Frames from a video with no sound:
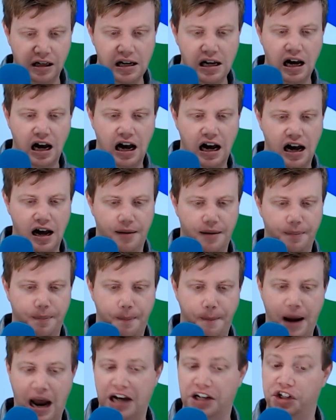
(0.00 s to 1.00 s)
Uh,
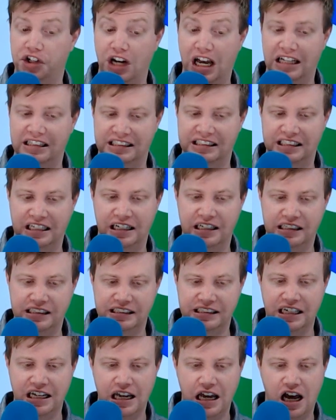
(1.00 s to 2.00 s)
Bashnat
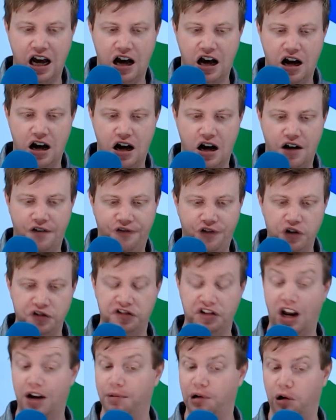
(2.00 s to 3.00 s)
says, uh, first
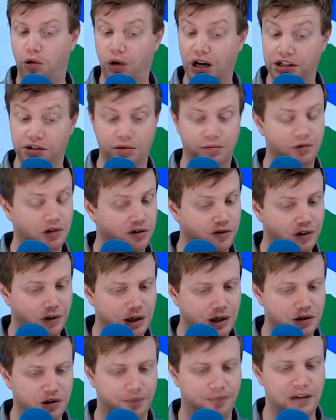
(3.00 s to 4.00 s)
timer question,
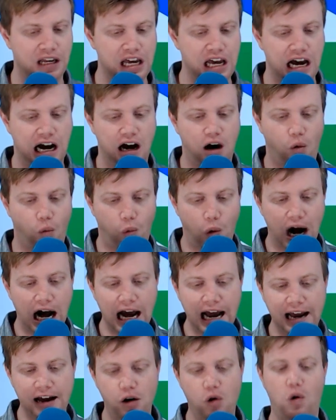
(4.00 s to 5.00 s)
welcome. Uh,
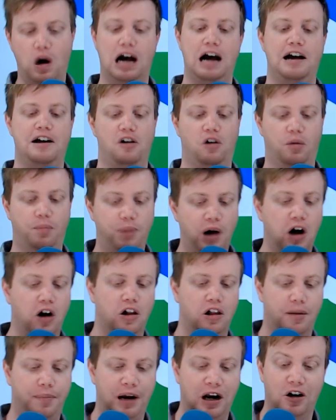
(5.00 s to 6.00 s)
why Ohio?
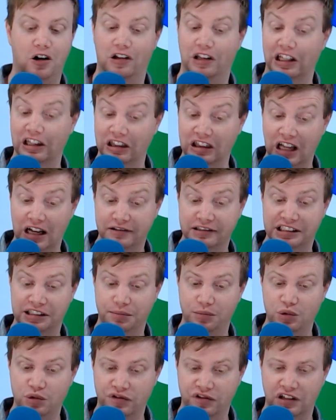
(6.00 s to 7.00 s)
Paul apparently loves to
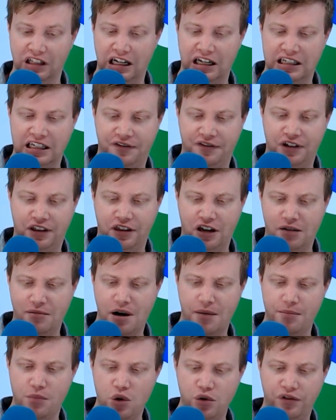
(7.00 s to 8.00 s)
move a lot. Have you thought
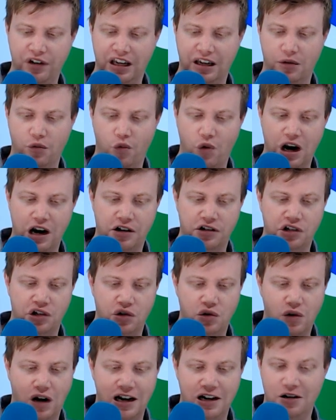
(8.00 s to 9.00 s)
about moving and where
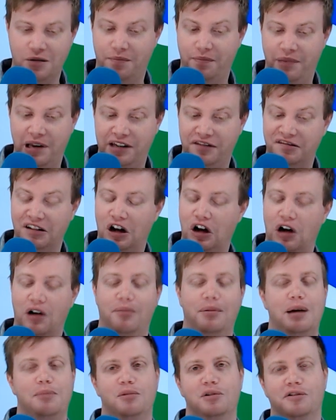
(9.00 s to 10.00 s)
to? I hear Pitts. Oh, I'm
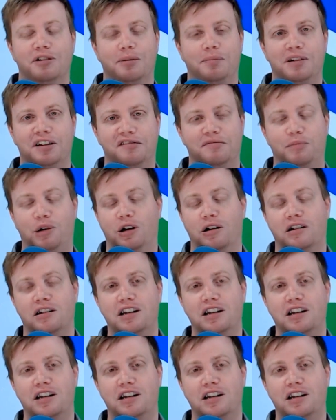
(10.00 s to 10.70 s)
not moving to Pittsburgh.